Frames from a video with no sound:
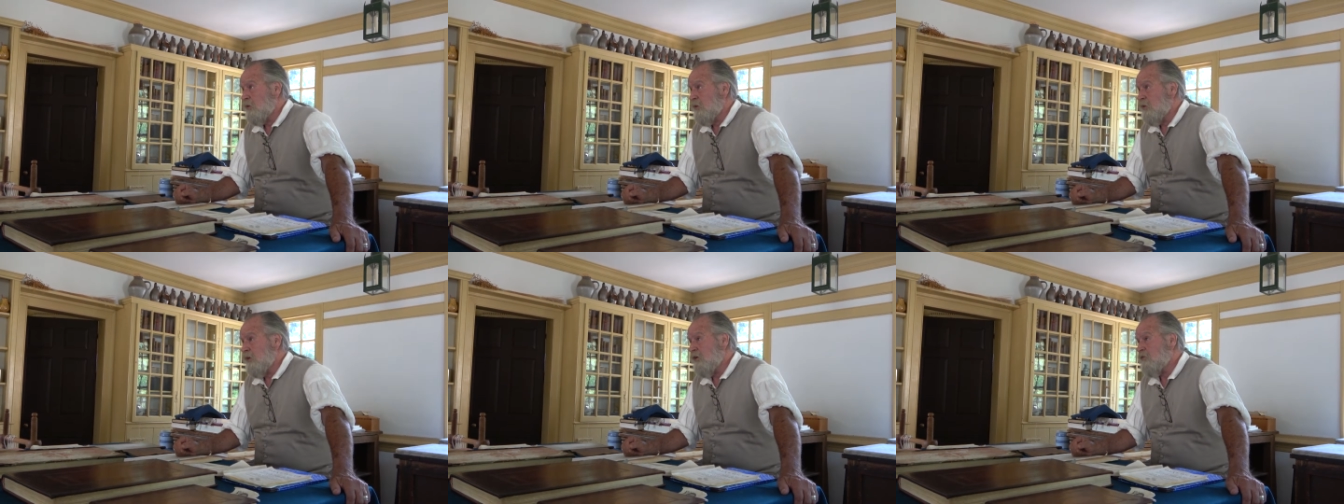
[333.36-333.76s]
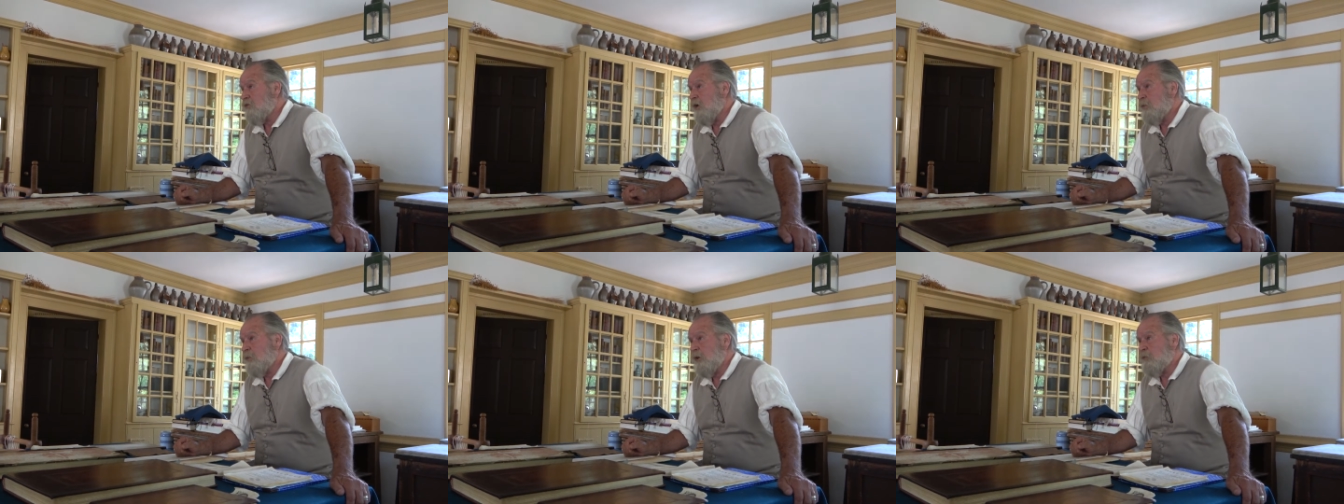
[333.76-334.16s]
Then it's
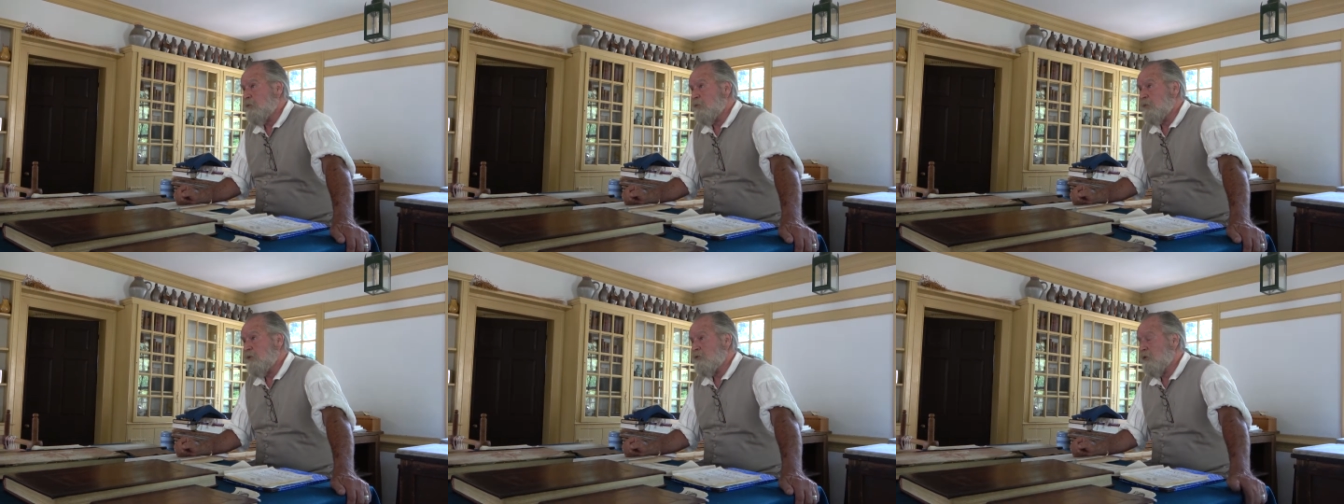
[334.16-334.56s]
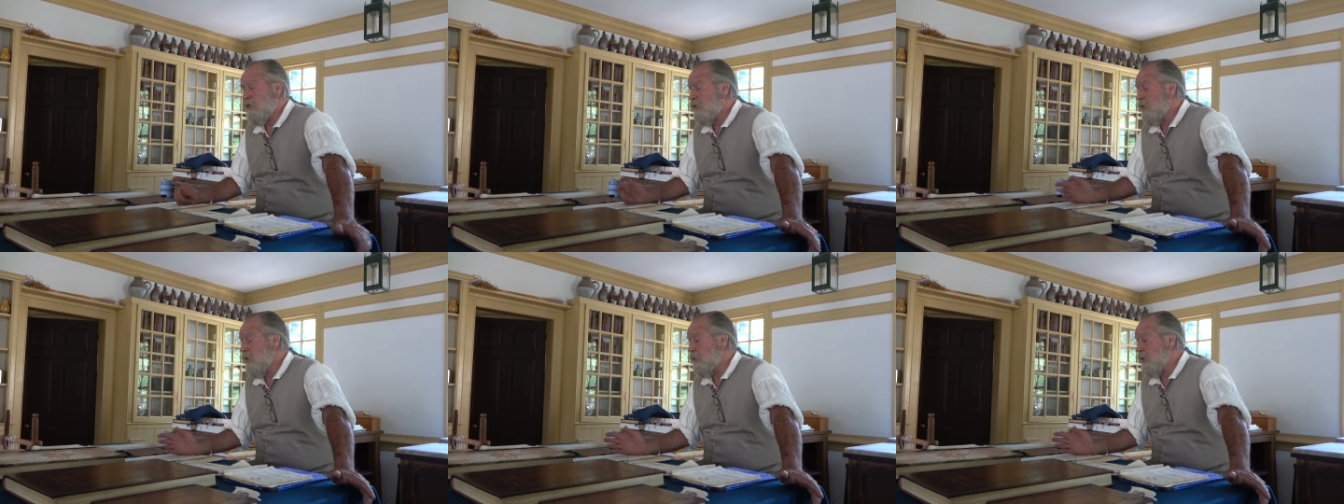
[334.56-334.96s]
like paper mache,
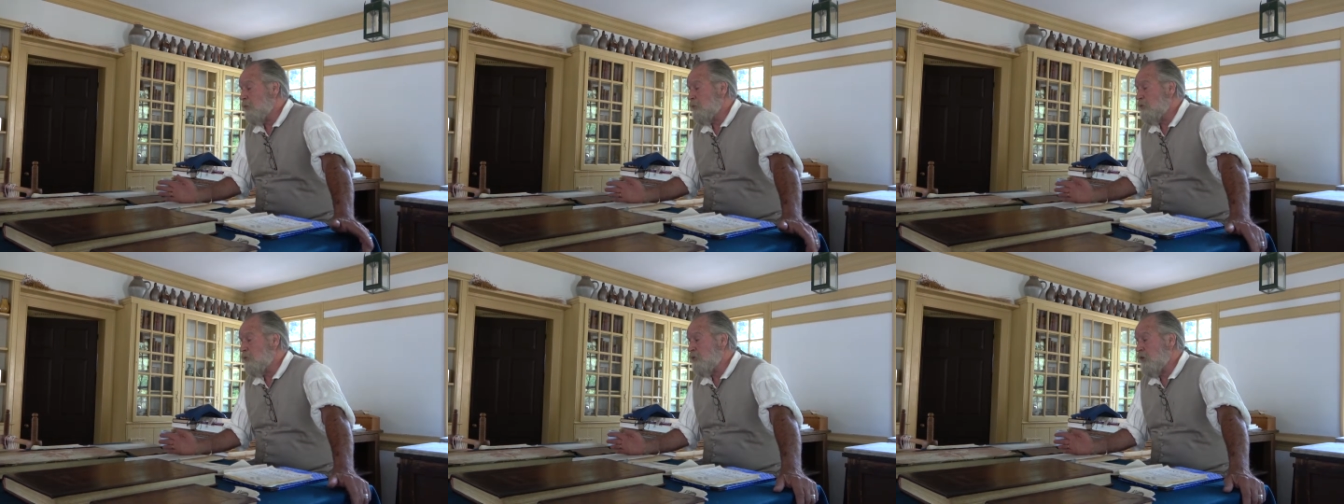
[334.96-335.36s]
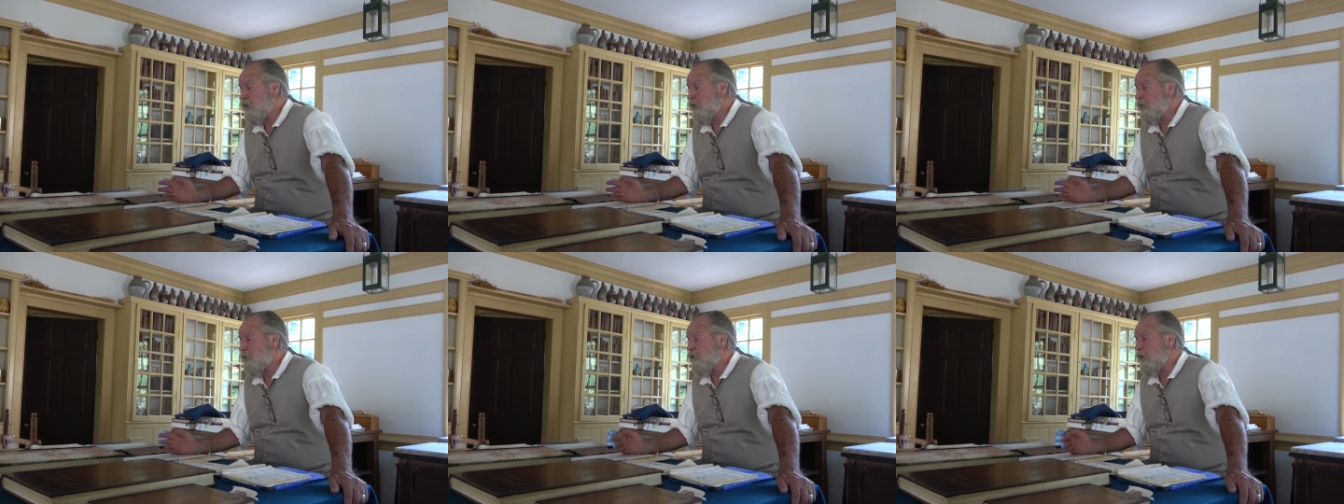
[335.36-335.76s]
or not paper
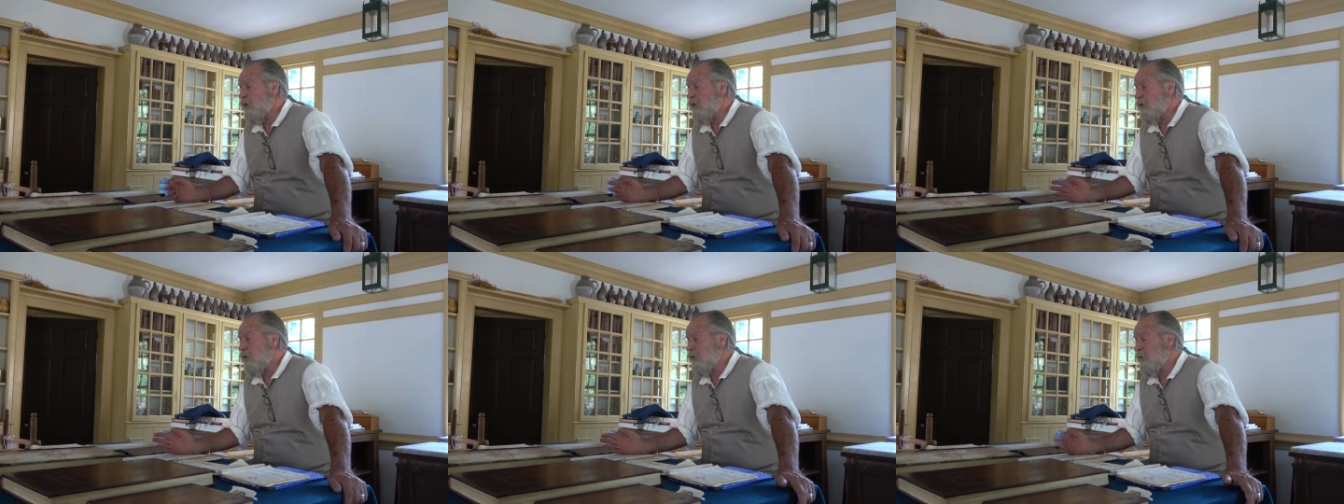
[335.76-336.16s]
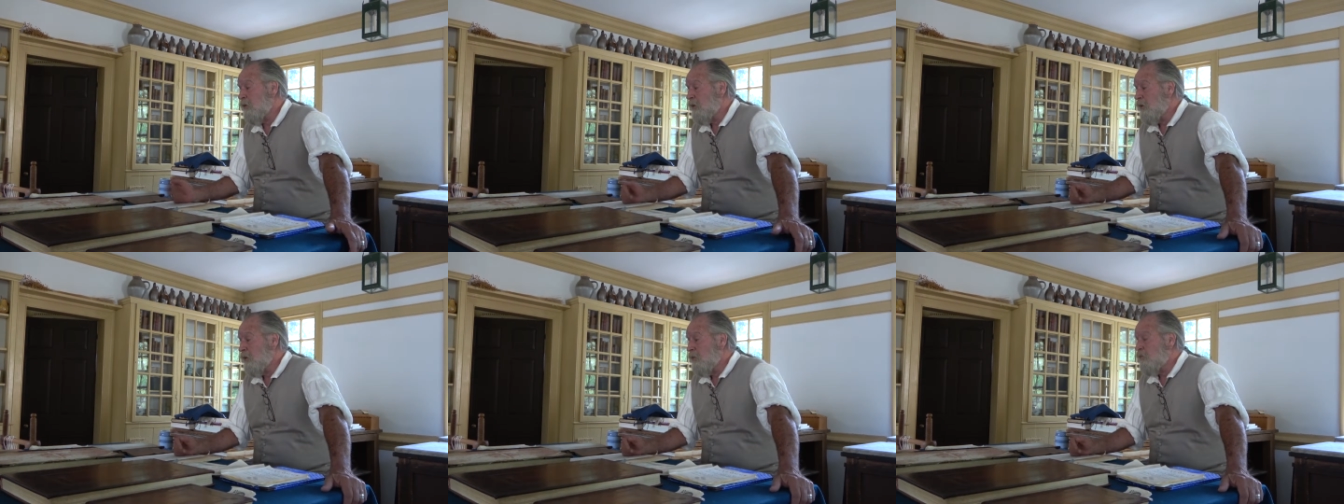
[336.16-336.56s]
mache, but it's like
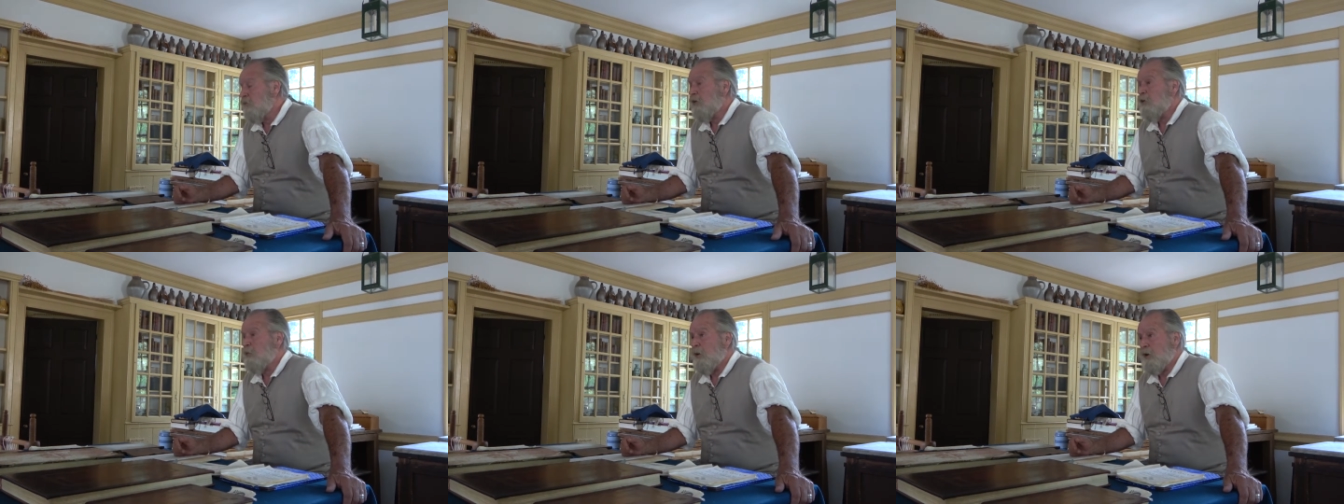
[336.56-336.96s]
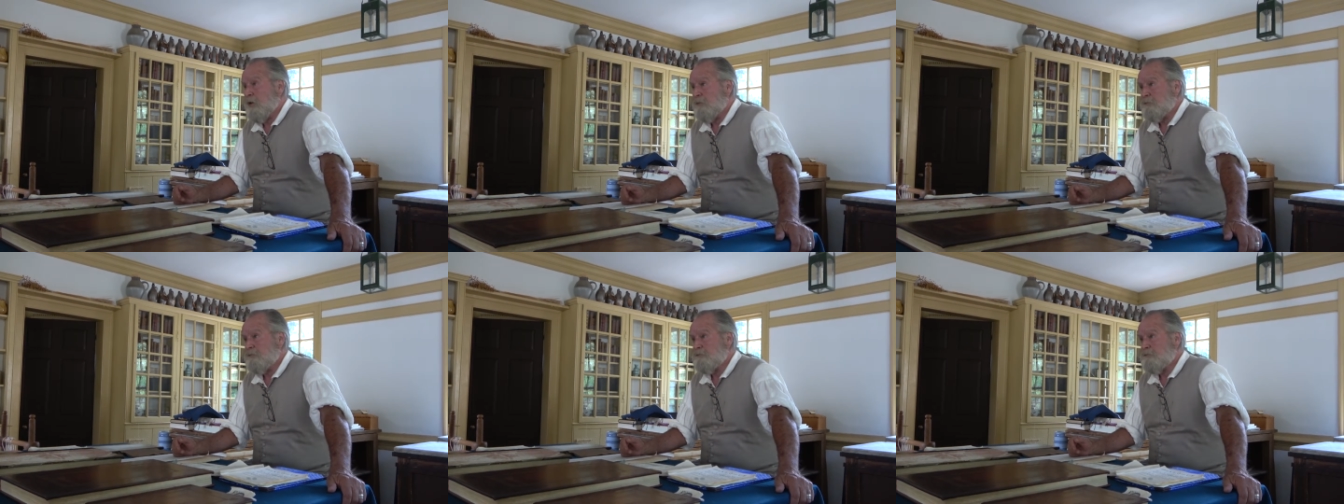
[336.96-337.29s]
finger paint.